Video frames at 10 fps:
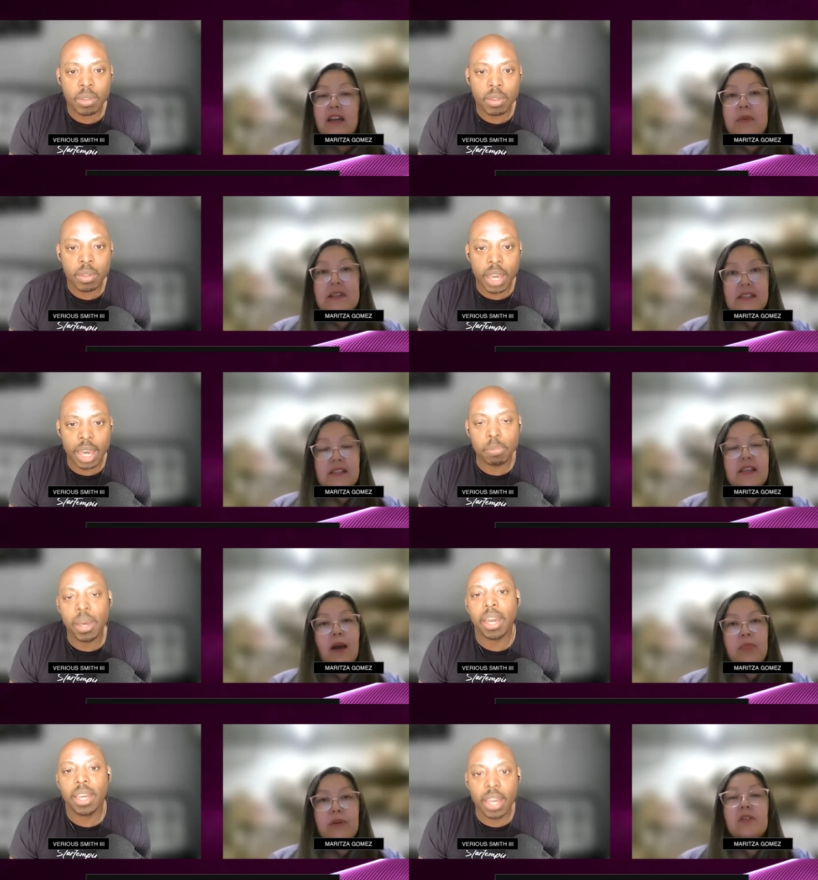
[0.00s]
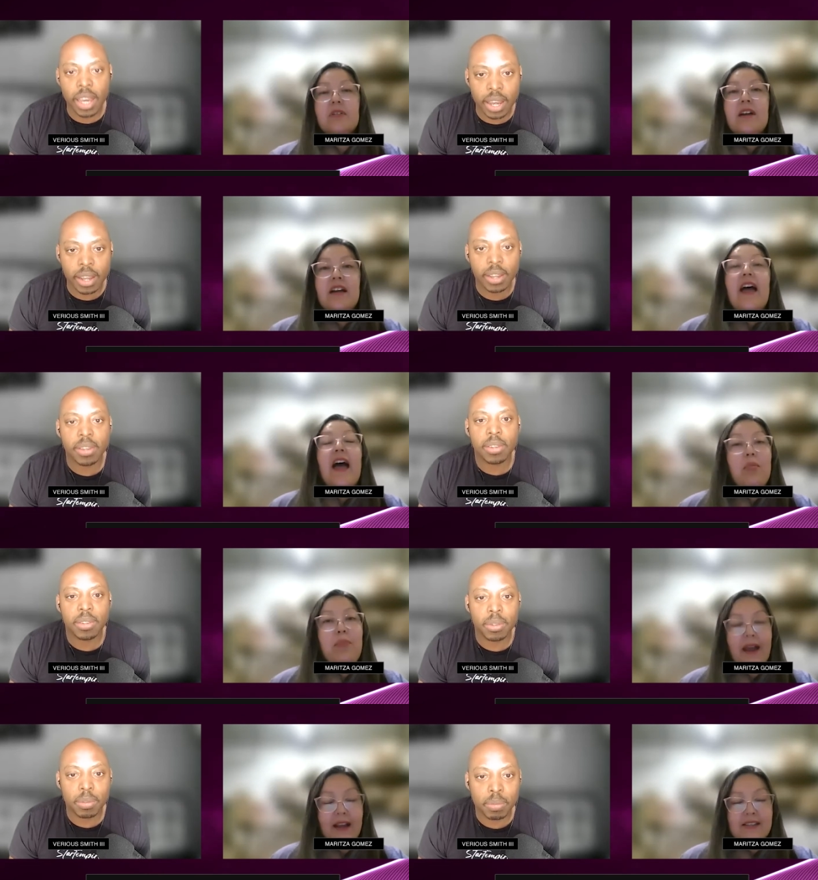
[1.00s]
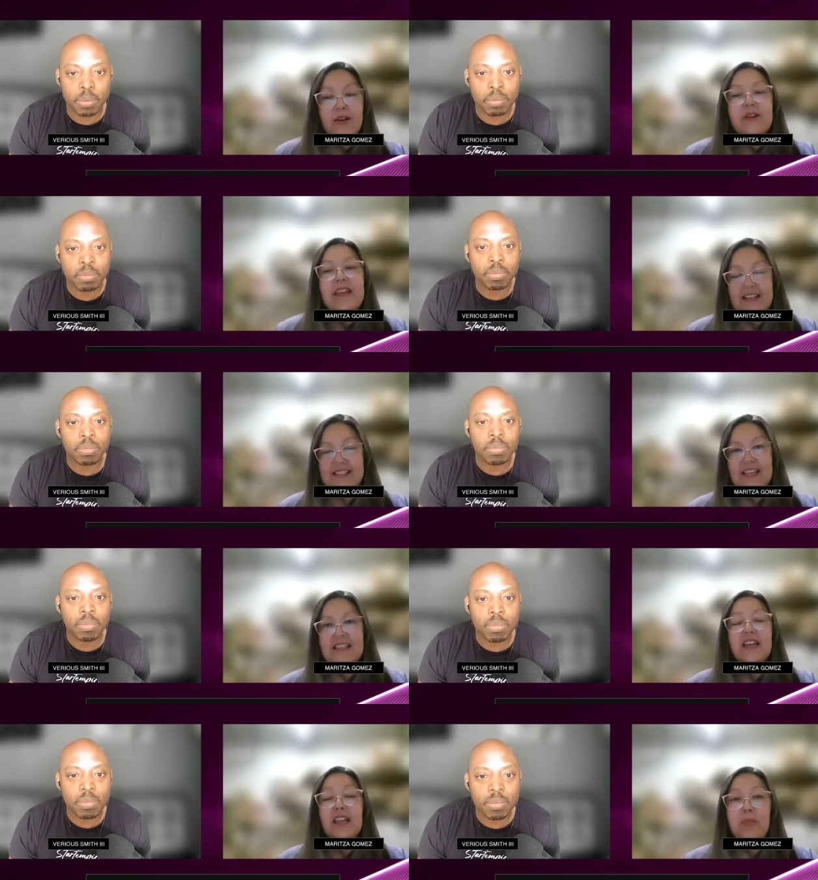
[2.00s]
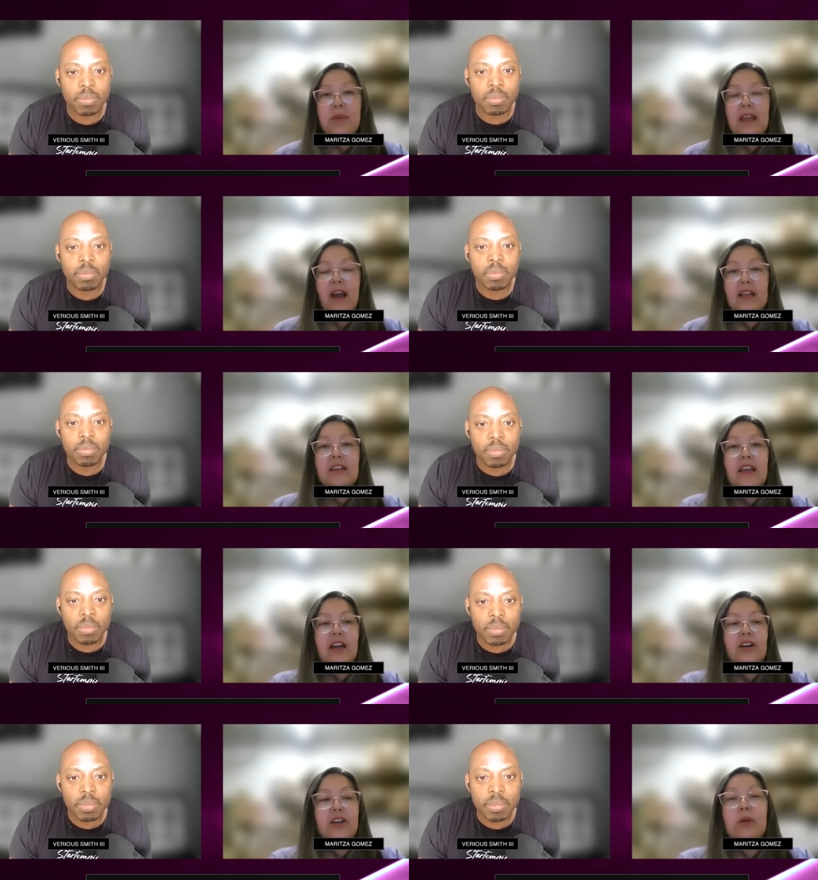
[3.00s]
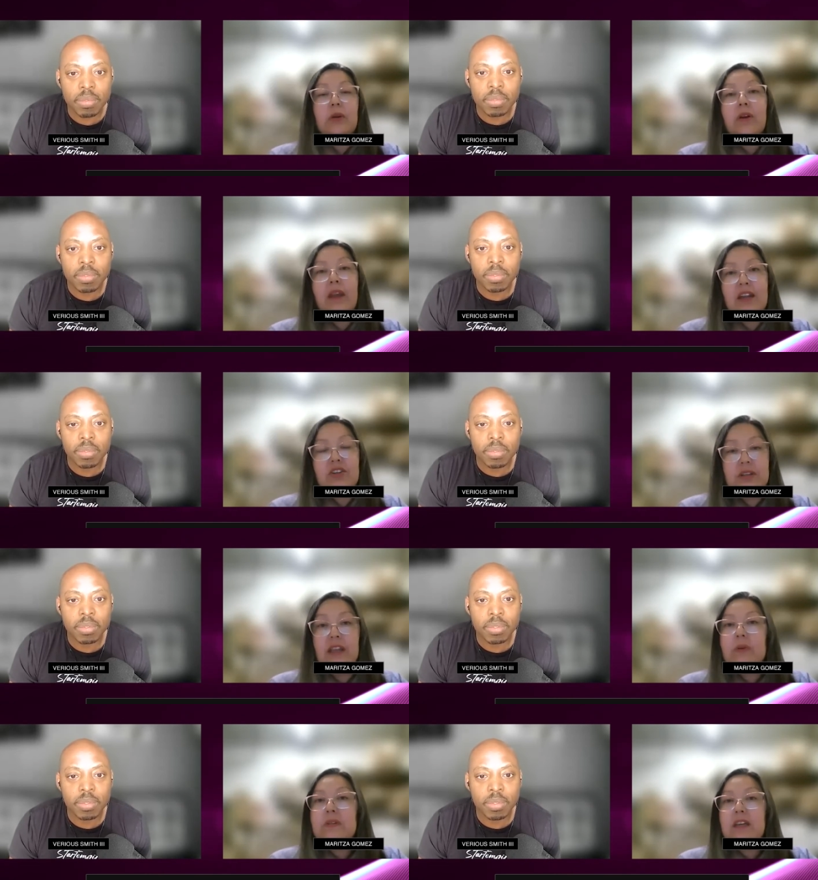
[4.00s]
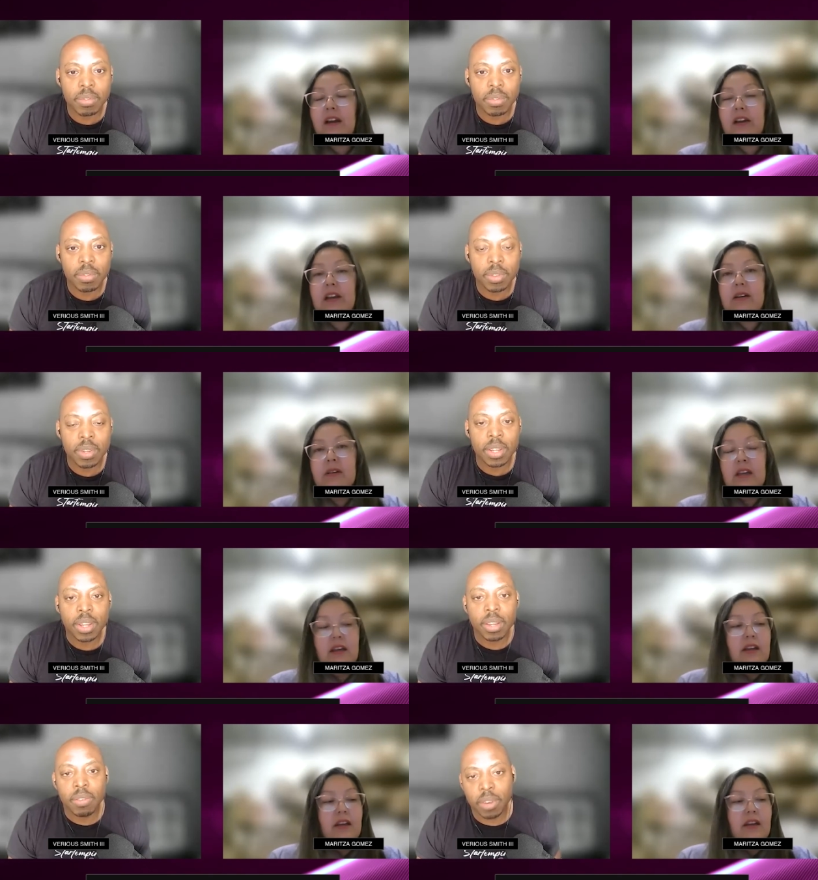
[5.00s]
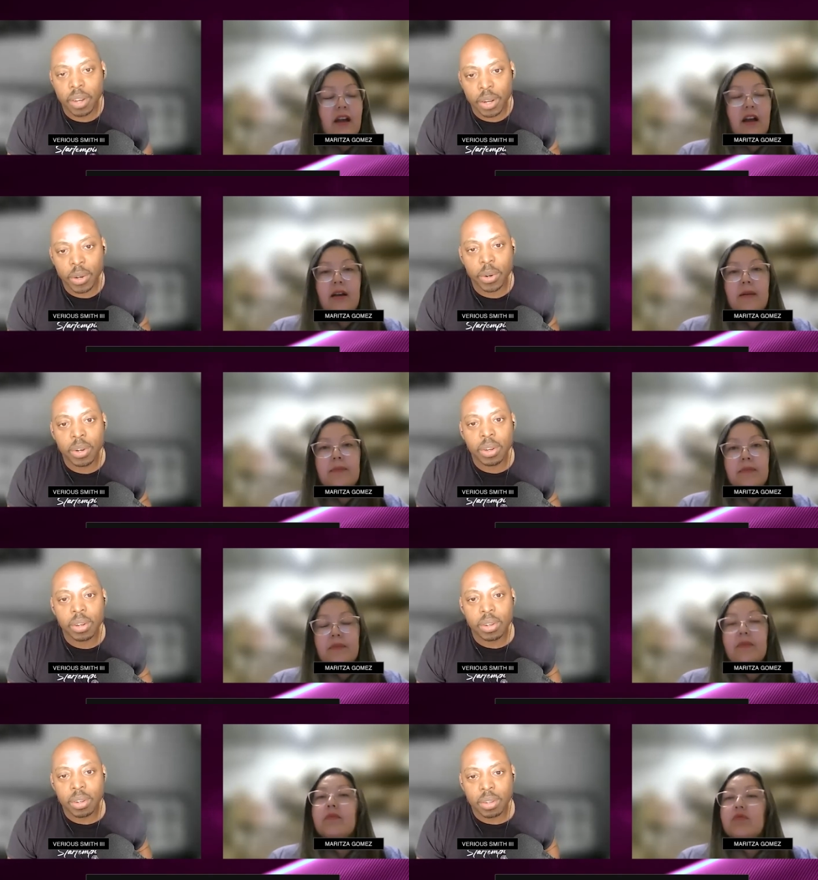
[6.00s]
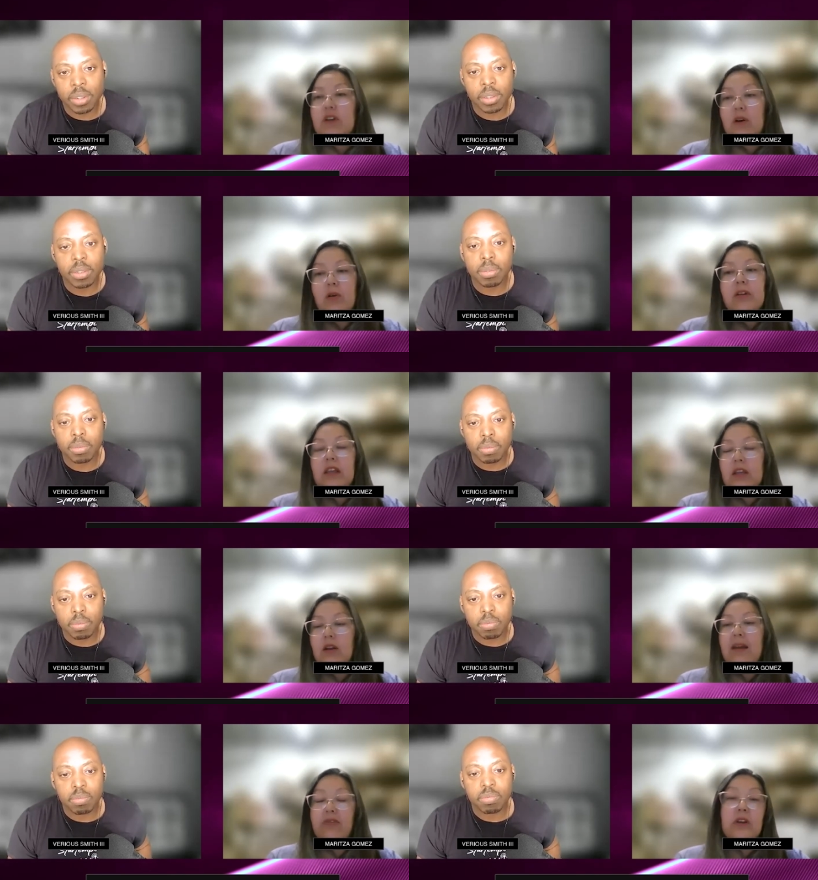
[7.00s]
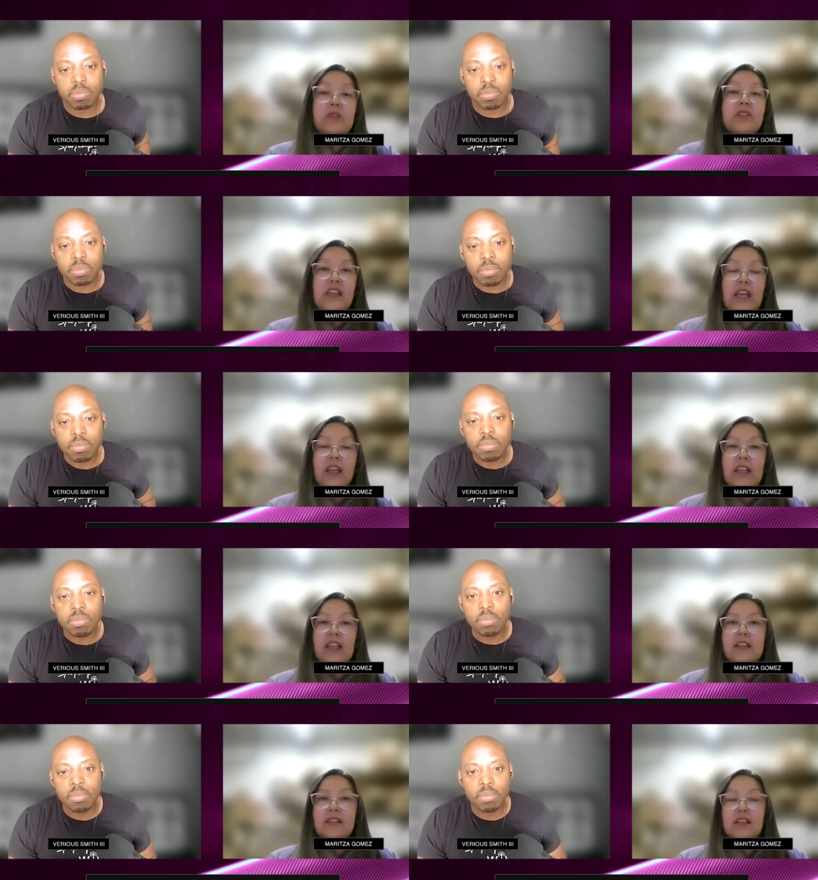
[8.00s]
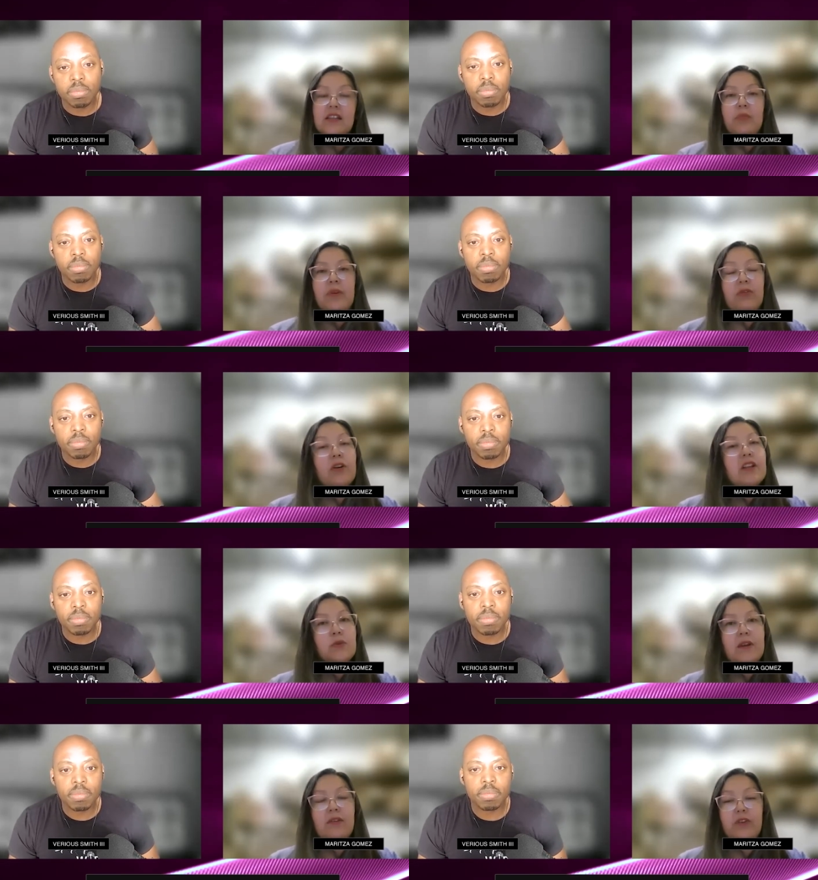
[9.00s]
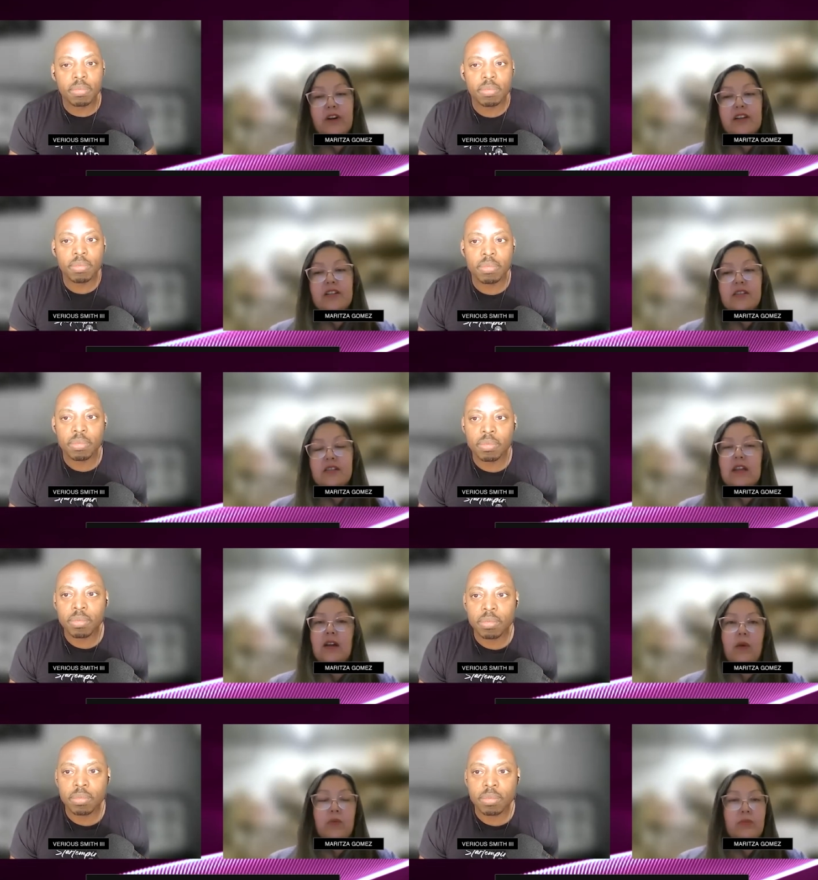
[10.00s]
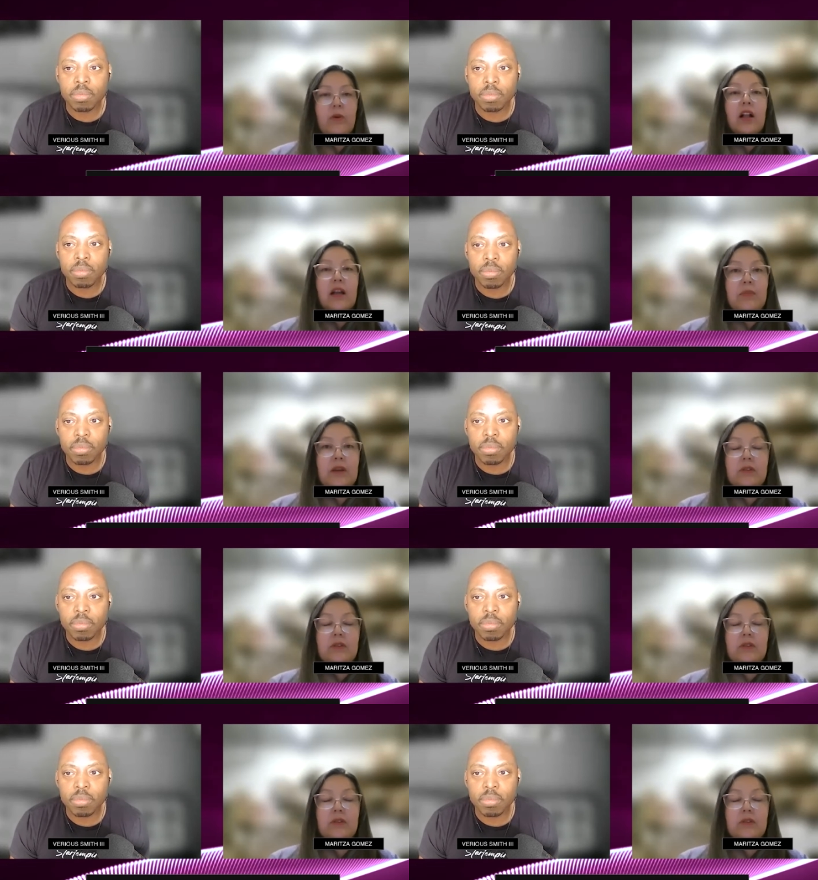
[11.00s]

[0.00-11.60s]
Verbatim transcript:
Speaker 1: Business AMPAC, Capital. Yeah. AMPAC. So, yes, it's going to be at their new location in Ontario.
Speaker 2: Very cool. Um,
Speaker 1: so, you know, if you're seeing this before the 21st, you know, I would welcome you